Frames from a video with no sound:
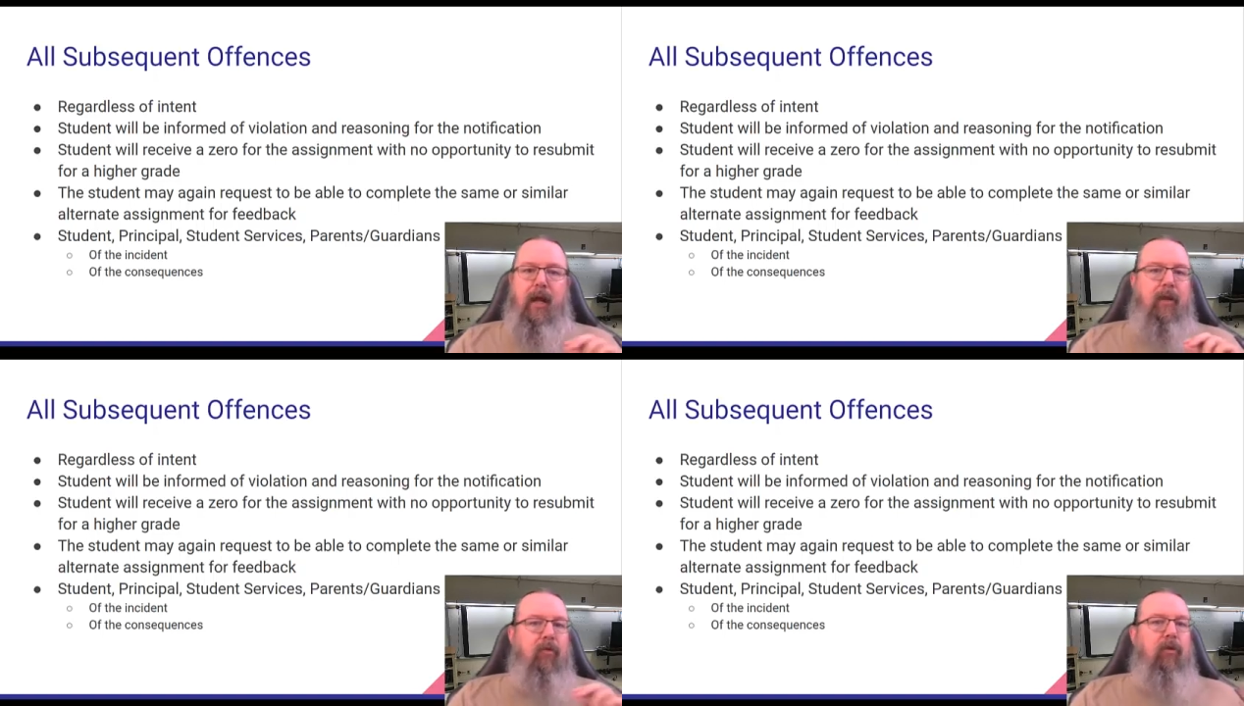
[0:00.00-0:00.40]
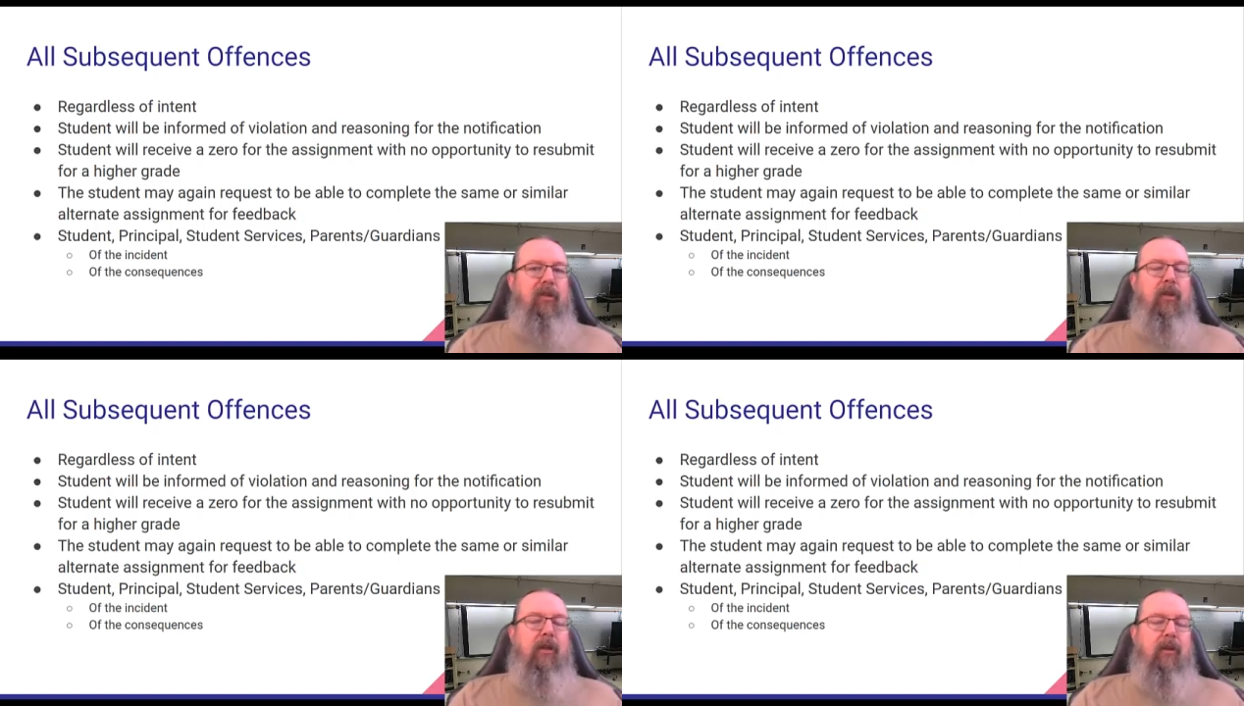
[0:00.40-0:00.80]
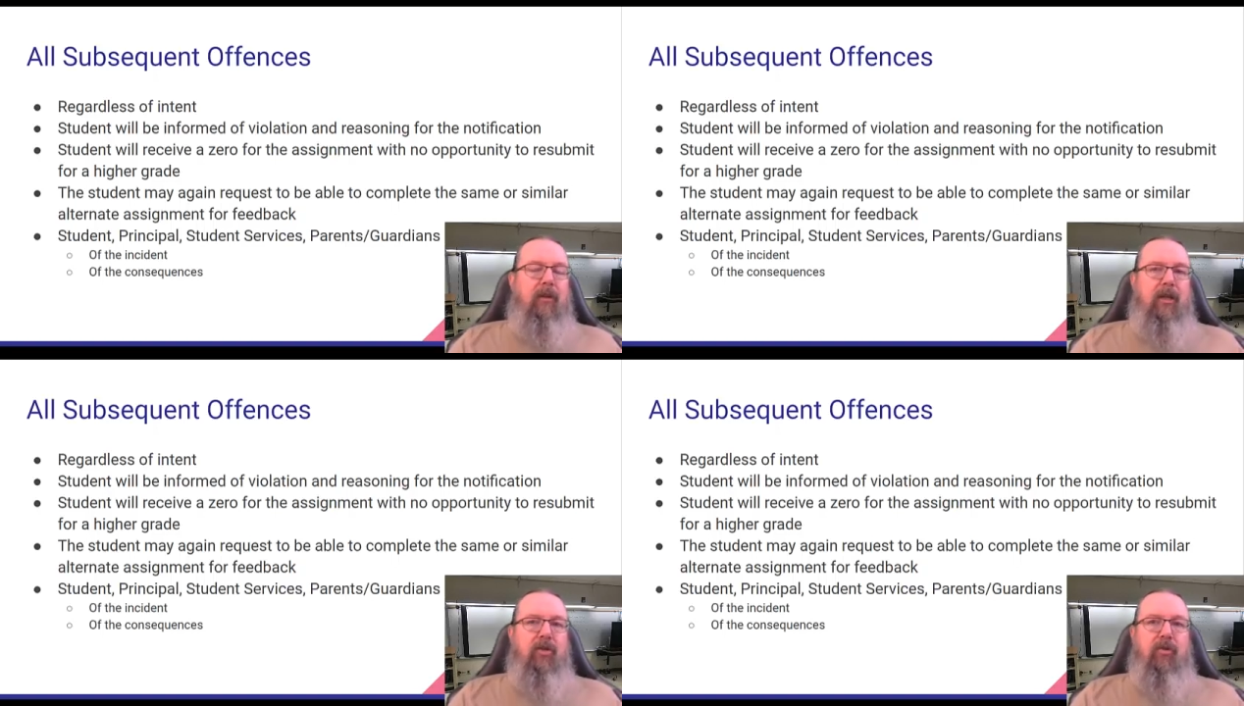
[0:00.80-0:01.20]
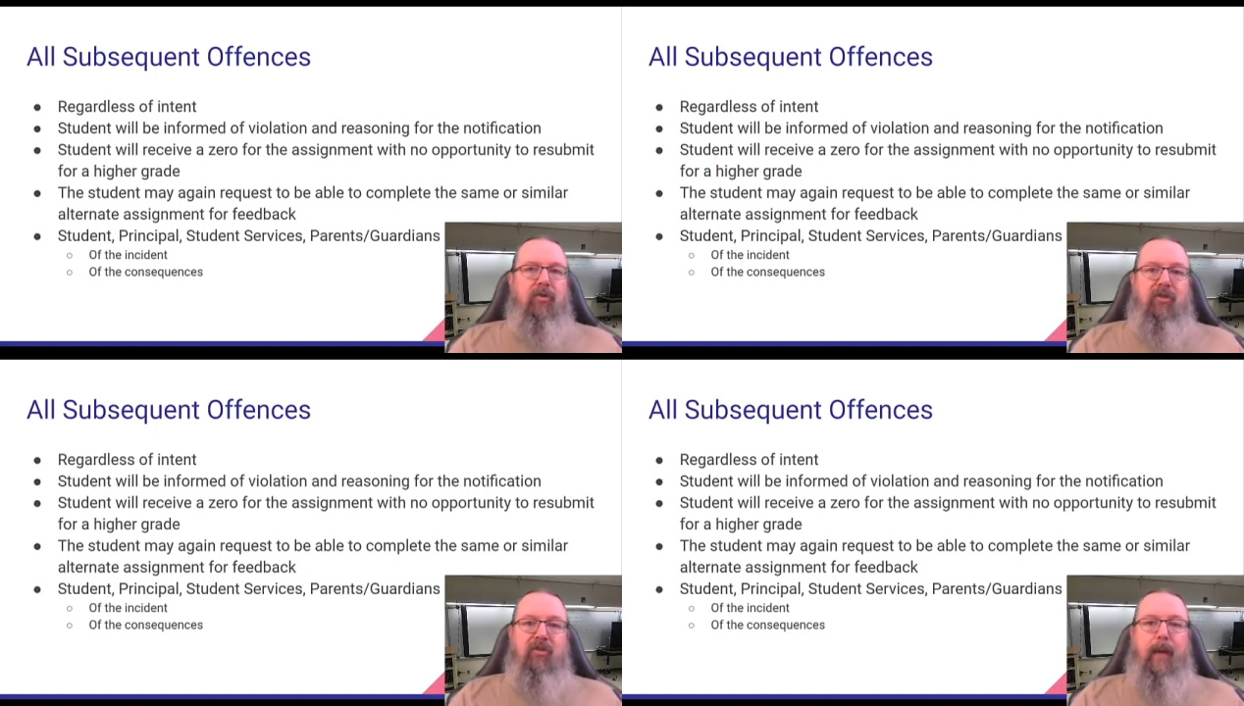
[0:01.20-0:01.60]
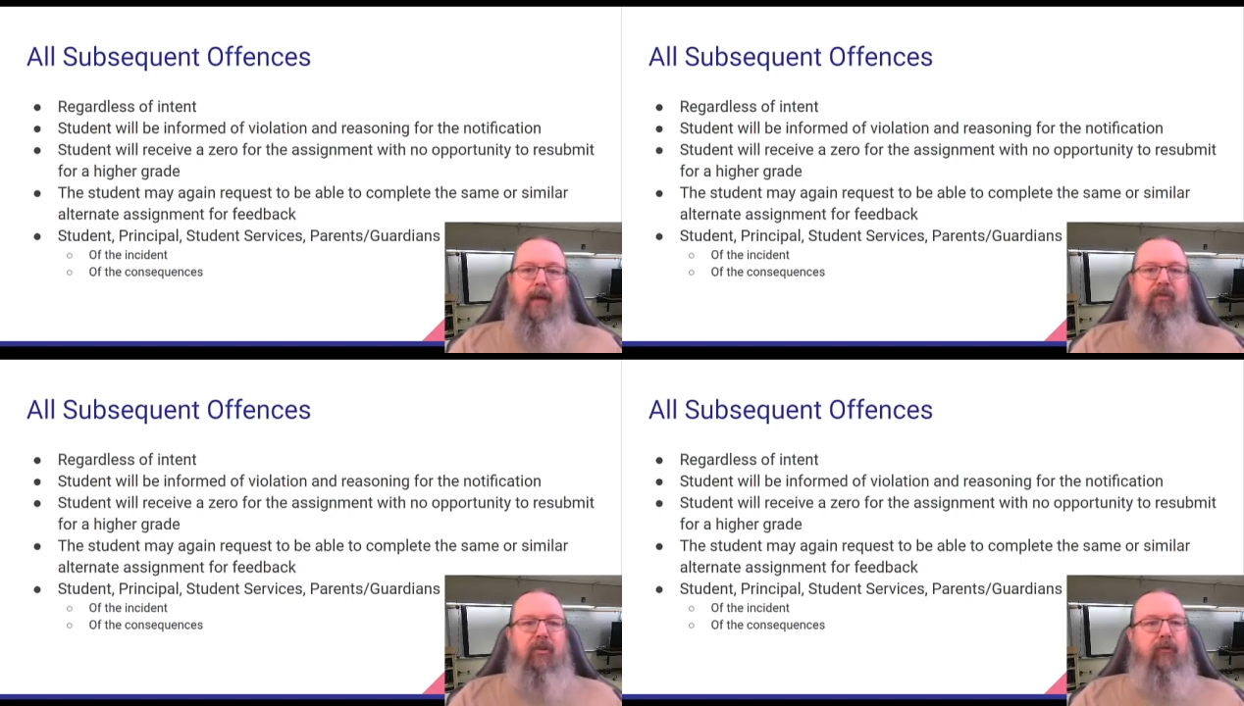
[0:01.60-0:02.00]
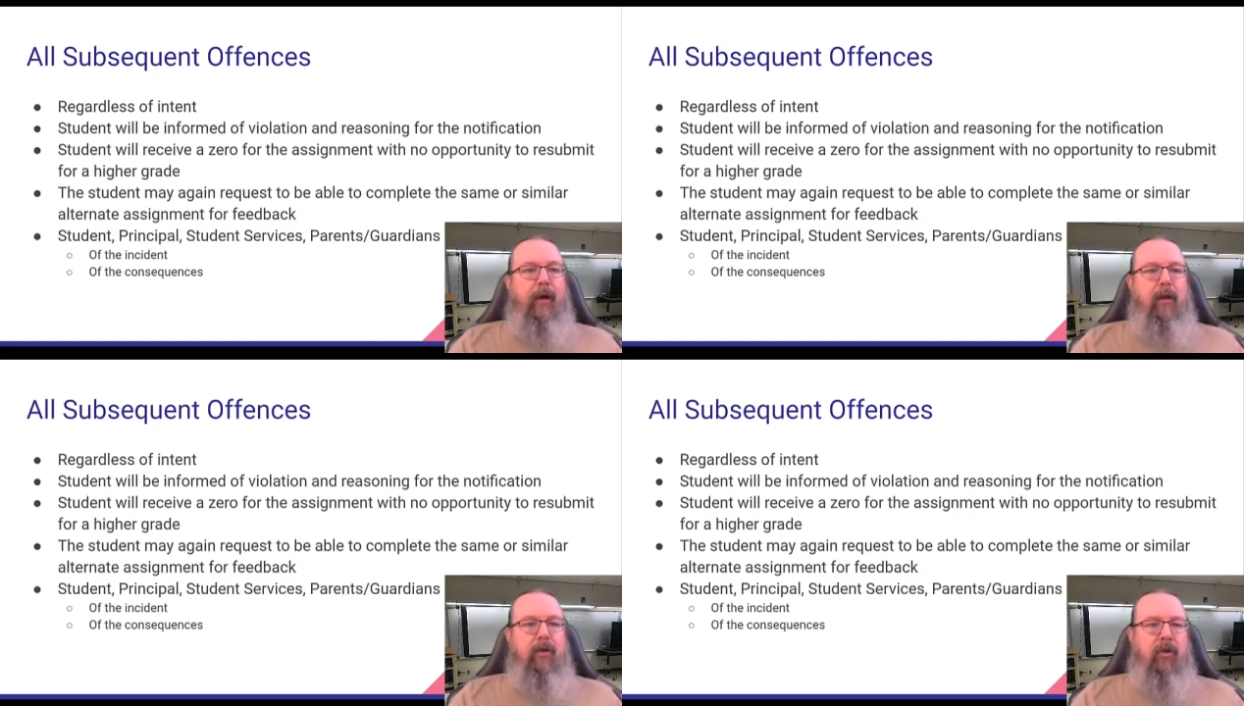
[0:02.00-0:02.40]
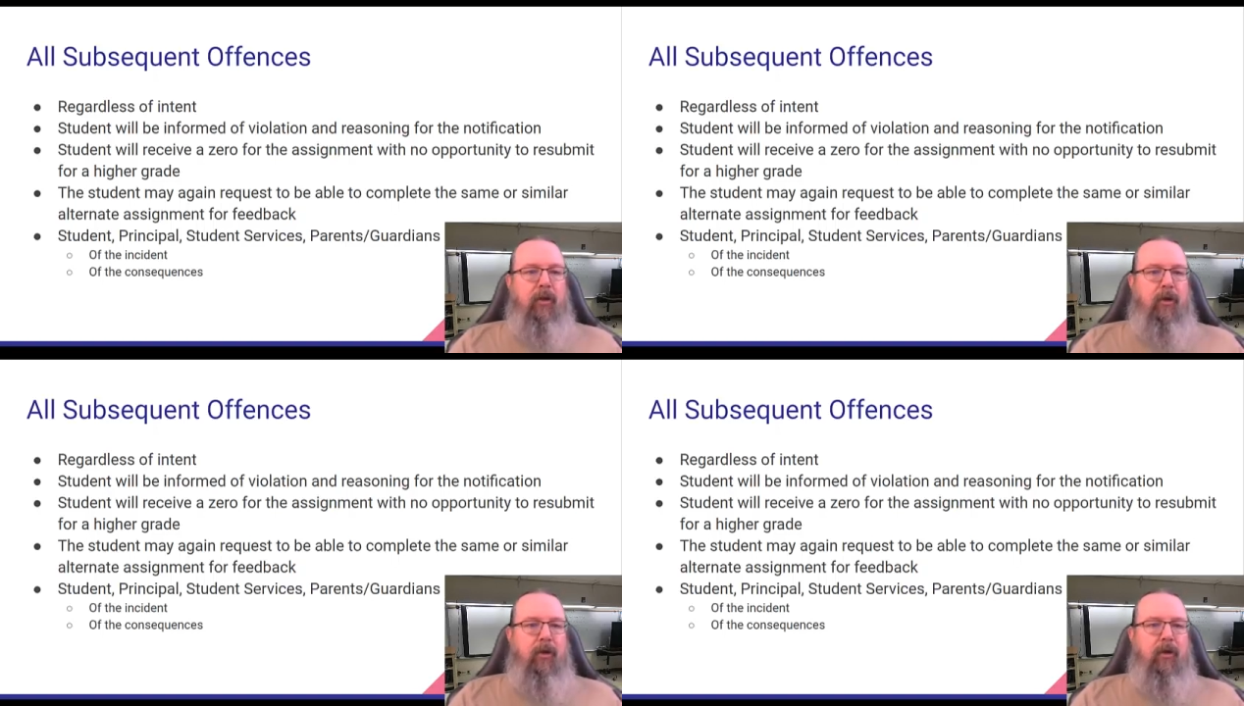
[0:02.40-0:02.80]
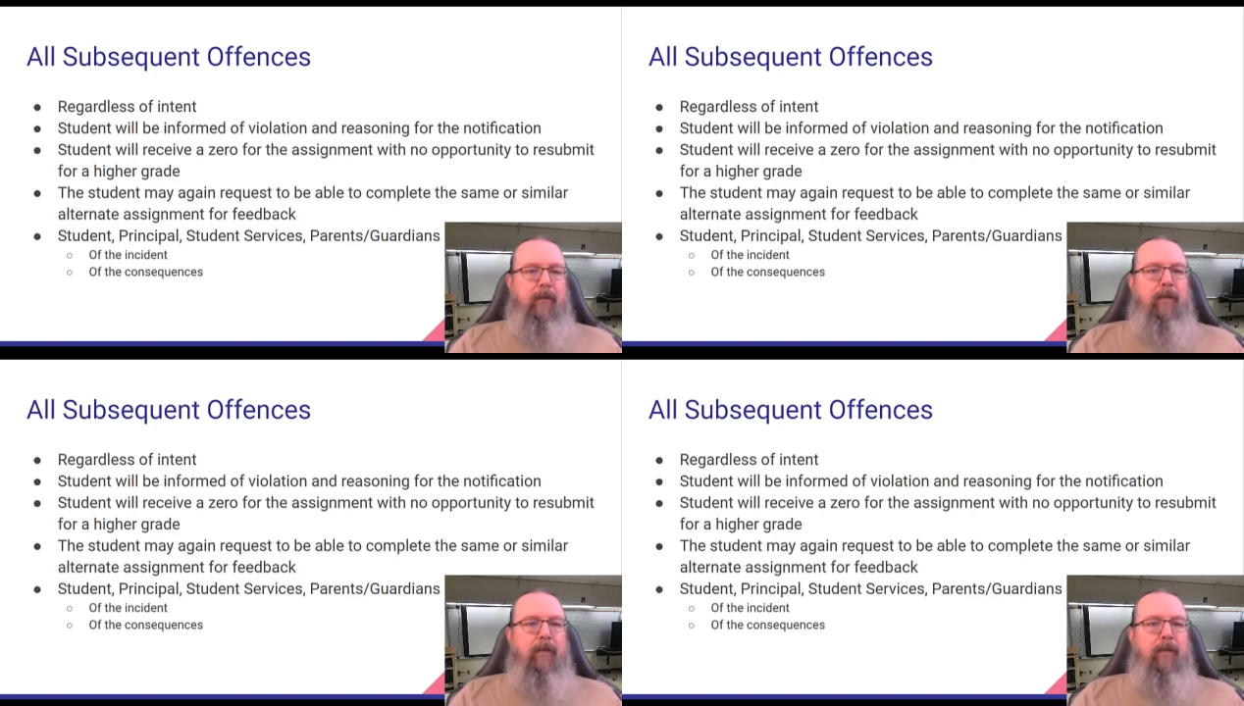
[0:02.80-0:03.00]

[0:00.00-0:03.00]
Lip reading: and the reasoning the teacher suspects this violation occurred.